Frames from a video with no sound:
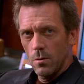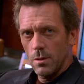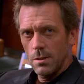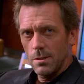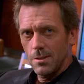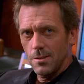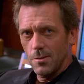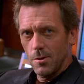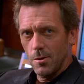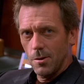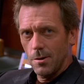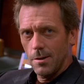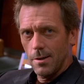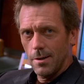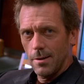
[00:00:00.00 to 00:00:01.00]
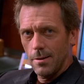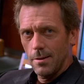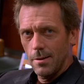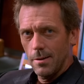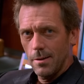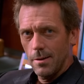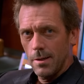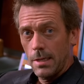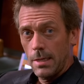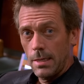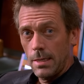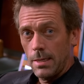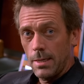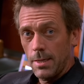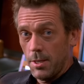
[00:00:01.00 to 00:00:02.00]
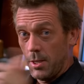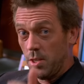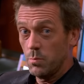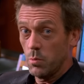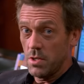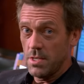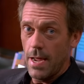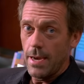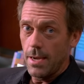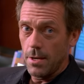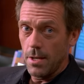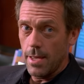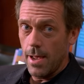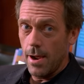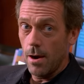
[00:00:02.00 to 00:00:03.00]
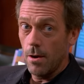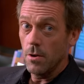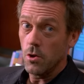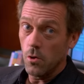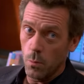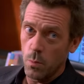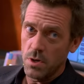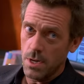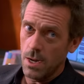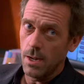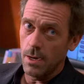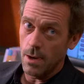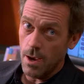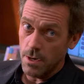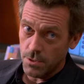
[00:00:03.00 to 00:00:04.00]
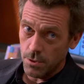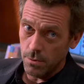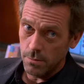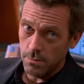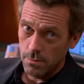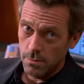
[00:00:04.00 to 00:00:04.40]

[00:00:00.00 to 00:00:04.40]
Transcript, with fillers: Well, this is good. He's pretending to care. You're pretending not to.